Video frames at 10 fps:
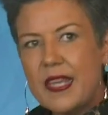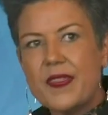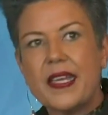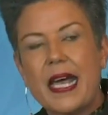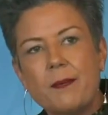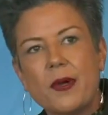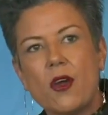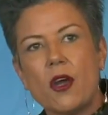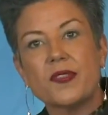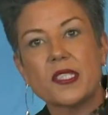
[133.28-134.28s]
The
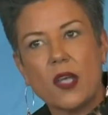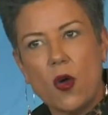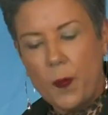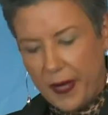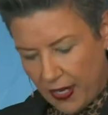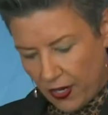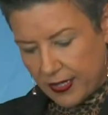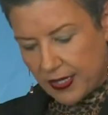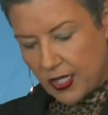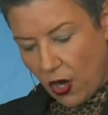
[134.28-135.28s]
number of sole
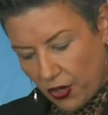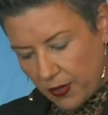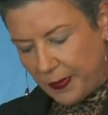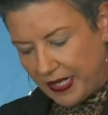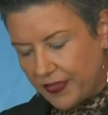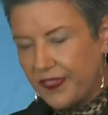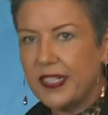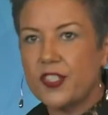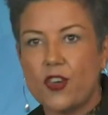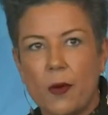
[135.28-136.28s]
parents on
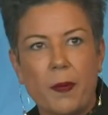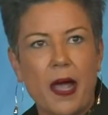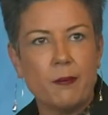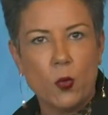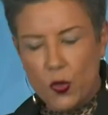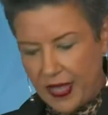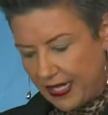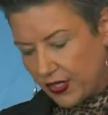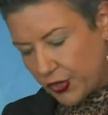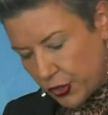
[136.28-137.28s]
benefit dropped by more
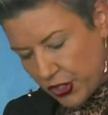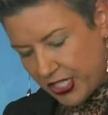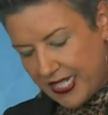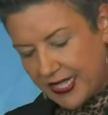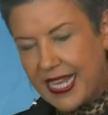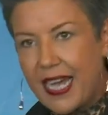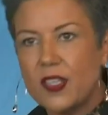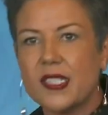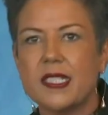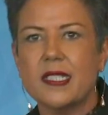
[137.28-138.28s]
than
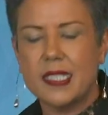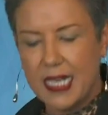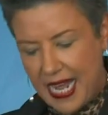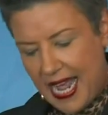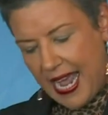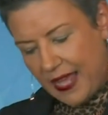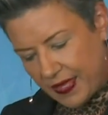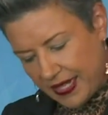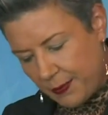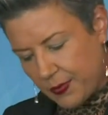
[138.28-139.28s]
30,000, and
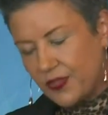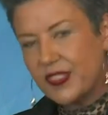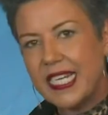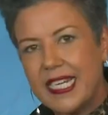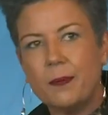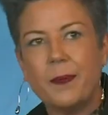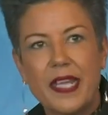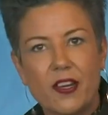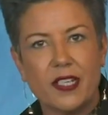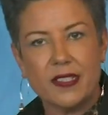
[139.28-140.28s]
the number of teen
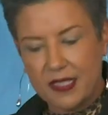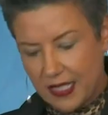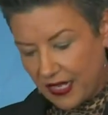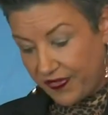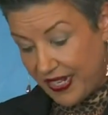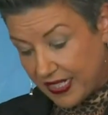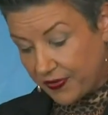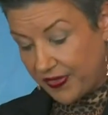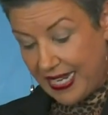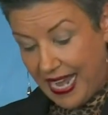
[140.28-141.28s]
parents
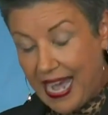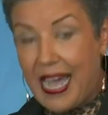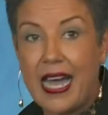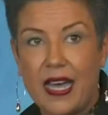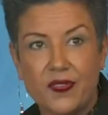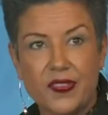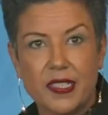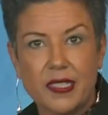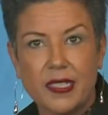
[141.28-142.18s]
effectively halved.